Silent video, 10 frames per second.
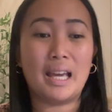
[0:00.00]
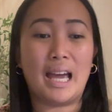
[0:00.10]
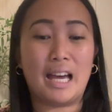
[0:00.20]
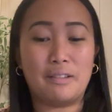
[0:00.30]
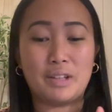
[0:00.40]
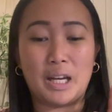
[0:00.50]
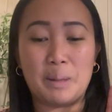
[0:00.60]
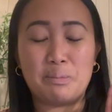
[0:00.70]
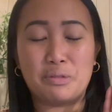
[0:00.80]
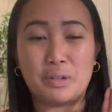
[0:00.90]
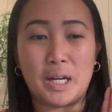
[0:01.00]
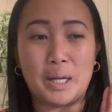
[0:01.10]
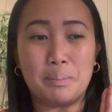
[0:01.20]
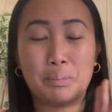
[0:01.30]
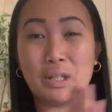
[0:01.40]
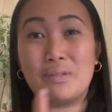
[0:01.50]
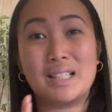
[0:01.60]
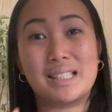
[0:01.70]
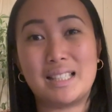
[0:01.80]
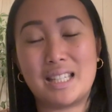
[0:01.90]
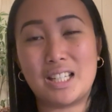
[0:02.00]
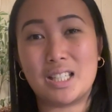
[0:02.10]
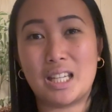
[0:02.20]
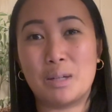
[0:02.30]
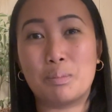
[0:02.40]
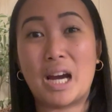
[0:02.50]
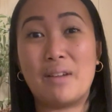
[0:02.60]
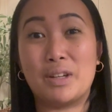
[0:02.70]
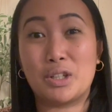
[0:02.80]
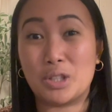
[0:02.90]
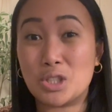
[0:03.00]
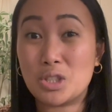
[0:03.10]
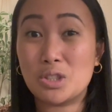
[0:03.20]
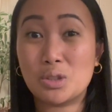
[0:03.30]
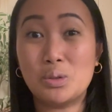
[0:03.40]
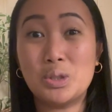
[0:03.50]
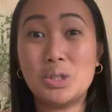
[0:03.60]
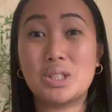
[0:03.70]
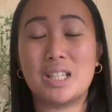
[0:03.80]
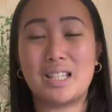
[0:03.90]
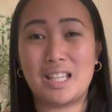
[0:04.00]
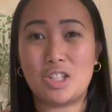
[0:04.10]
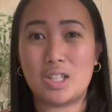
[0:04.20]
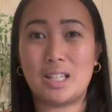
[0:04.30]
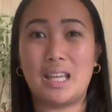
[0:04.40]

have come from previously teaching in private Christian schools to teaching